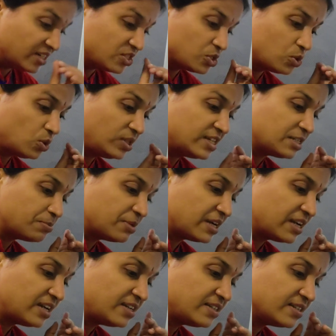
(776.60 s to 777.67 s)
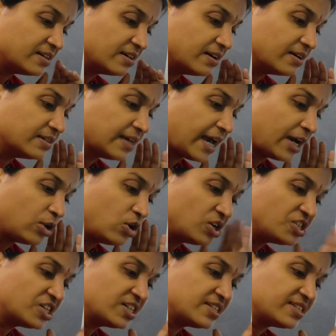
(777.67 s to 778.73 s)
So this particular
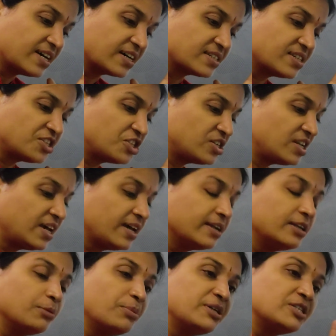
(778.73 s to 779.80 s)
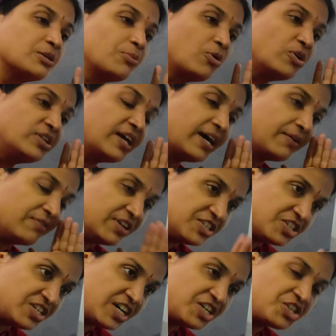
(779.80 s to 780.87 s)
ecological succession depends upon the
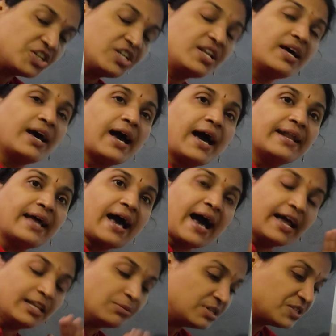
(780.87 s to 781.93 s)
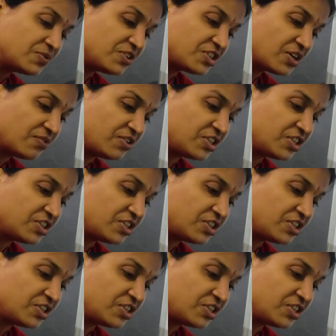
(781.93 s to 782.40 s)
vegetation and animals which are